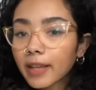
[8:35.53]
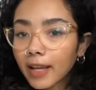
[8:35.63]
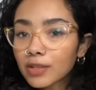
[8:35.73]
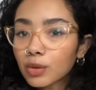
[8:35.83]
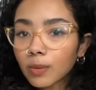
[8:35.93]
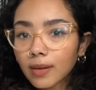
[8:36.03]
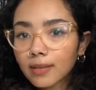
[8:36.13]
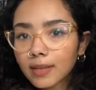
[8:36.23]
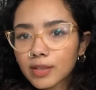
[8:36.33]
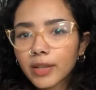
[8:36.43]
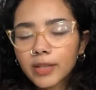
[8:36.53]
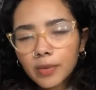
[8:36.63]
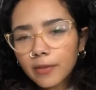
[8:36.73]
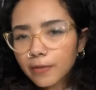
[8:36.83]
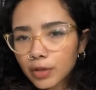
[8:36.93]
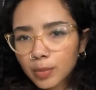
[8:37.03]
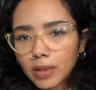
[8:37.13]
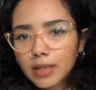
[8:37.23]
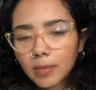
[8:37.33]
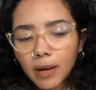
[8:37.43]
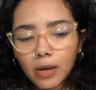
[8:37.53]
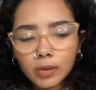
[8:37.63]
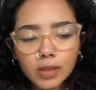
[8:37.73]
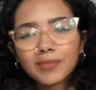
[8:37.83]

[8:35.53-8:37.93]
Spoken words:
Hazelwood. And so that's what the first book is about.